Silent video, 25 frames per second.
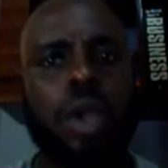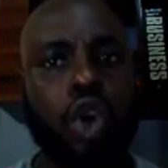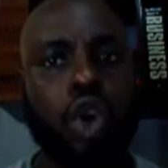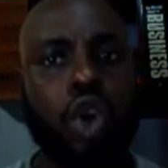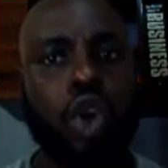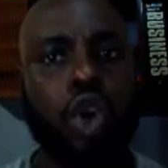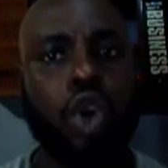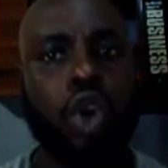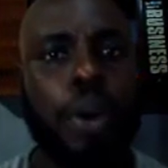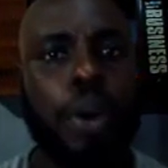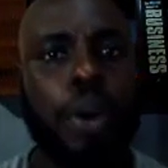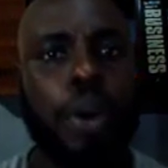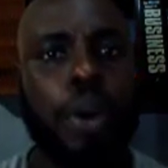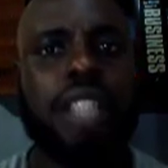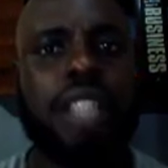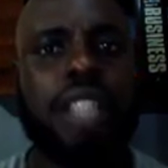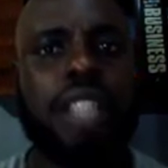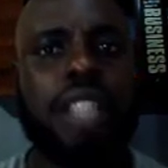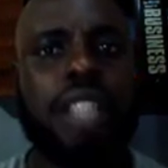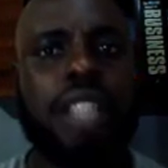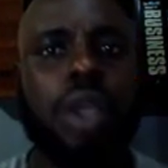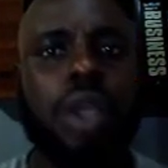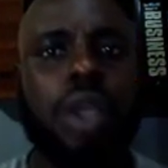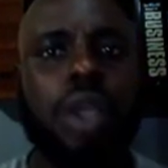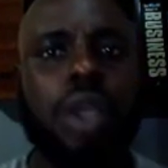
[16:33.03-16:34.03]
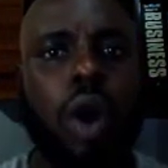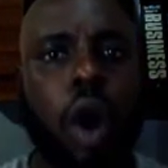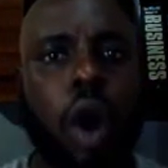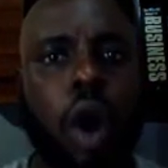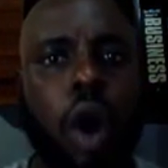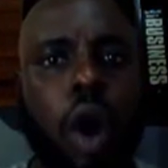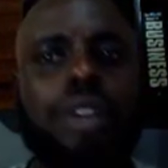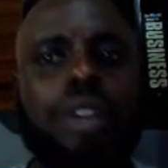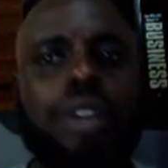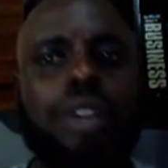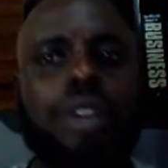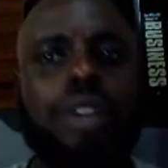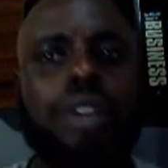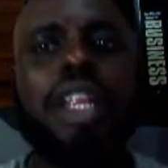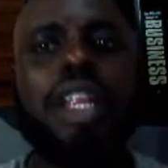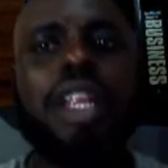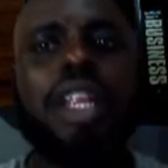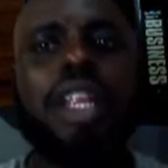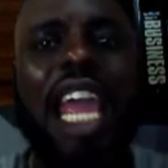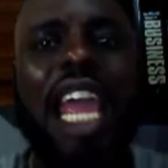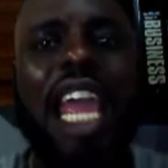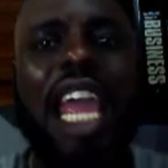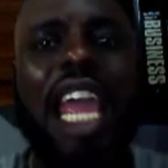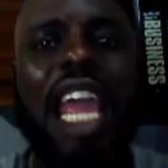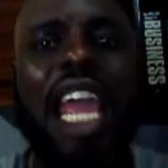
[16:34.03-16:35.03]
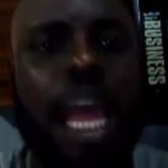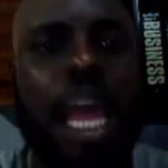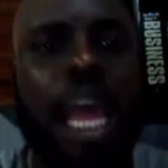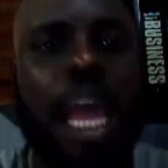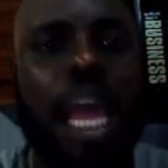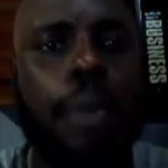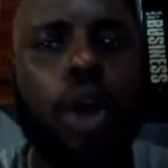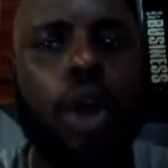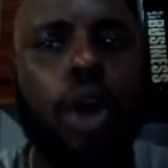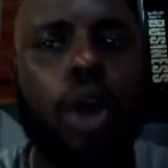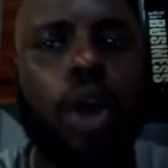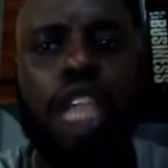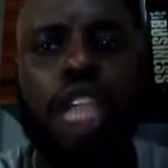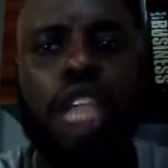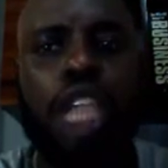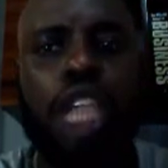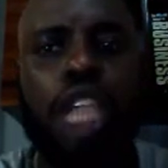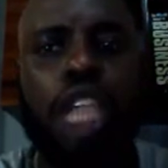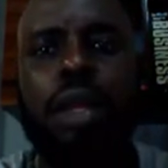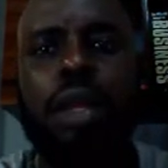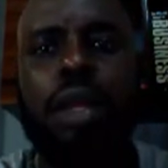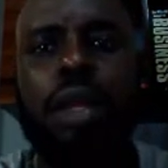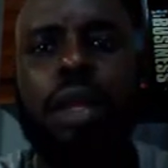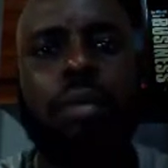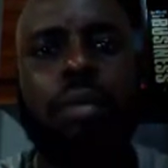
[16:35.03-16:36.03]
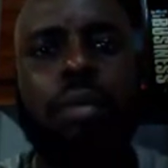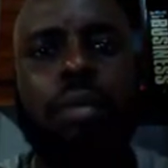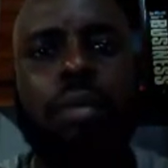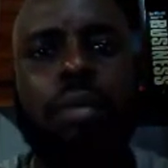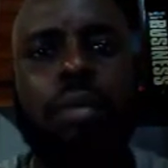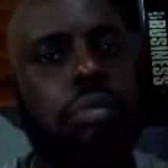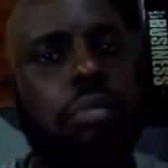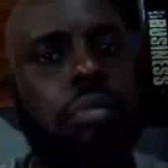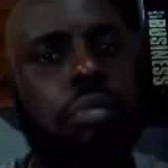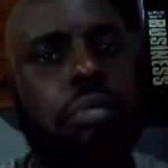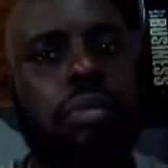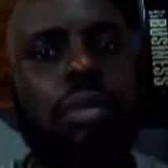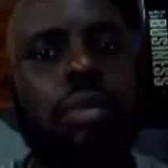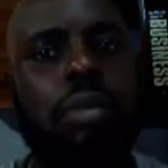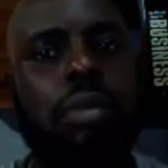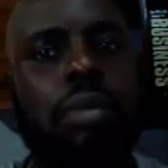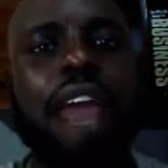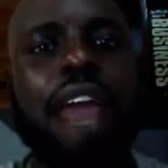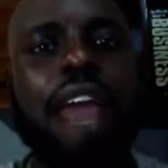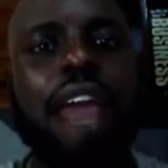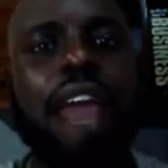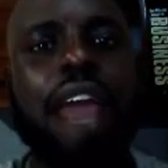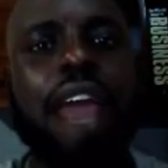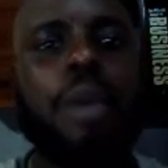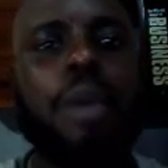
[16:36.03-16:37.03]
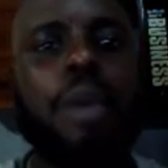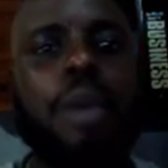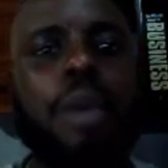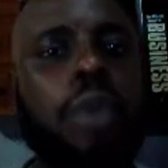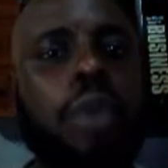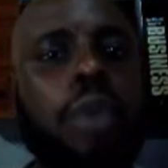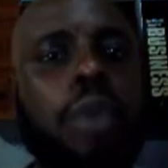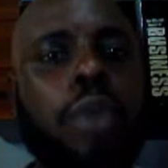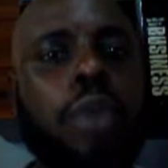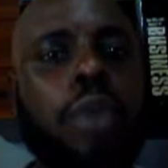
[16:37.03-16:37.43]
you open it on a blockchain. I recommend